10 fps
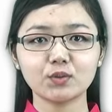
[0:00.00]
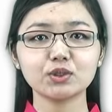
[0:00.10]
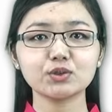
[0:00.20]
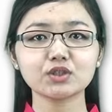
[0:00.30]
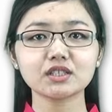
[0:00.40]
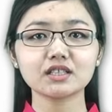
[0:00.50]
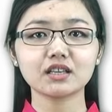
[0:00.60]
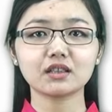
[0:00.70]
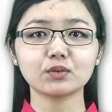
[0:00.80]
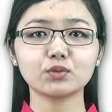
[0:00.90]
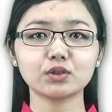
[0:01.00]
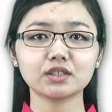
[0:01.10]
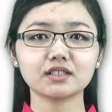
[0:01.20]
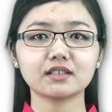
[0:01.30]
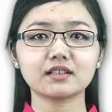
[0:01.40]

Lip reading: We use it in the word